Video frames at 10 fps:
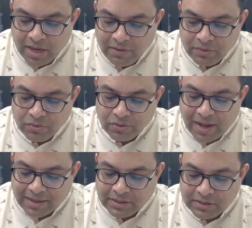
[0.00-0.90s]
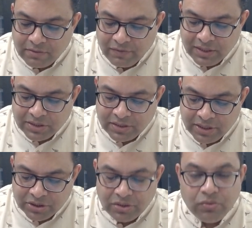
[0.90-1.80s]
Anyone who taxes the village
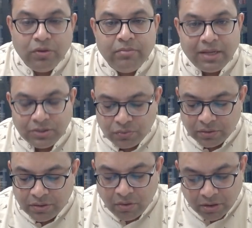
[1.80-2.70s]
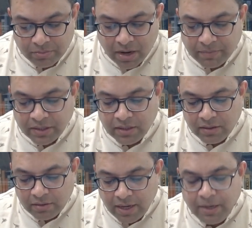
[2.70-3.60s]
and nation, know him as ruler, not a Brahmin.
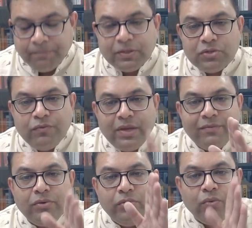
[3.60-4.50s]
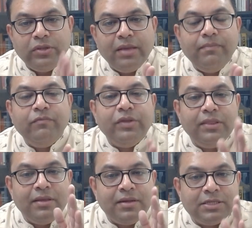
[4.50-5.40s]
Right? So we have to know them
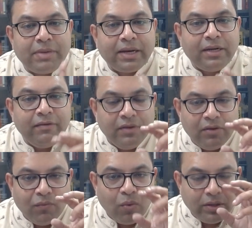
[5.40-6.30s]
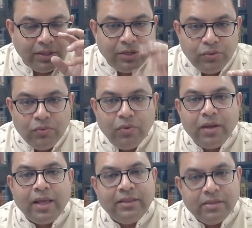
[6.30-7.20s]
with their respective, what they do,
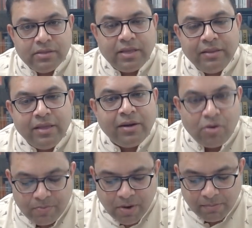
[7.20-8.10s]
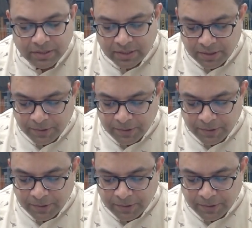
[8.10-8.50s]
and they are not Brahmin.